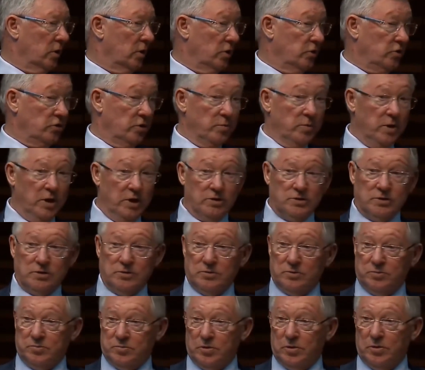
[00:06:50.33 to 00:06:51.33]
The
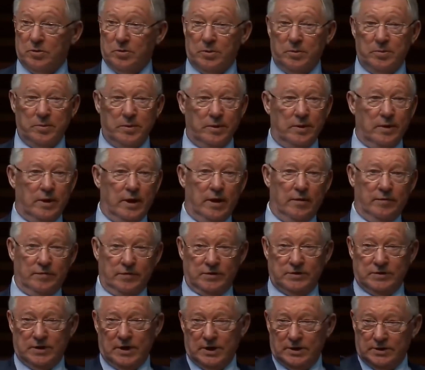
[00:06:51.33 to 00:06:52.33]
gymnasium's probably about half
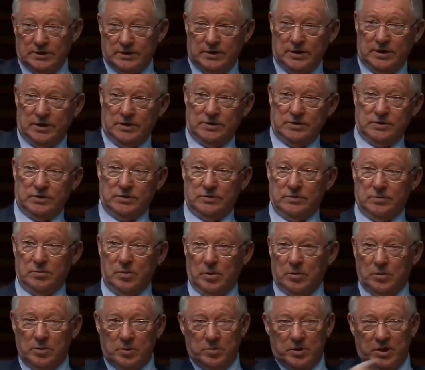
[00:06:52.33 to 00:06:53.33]
the size of this.
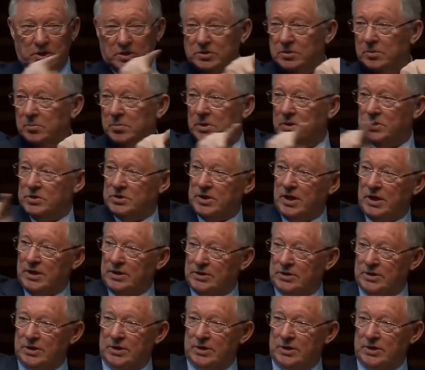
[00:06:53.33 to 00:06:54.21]
Well, a bit size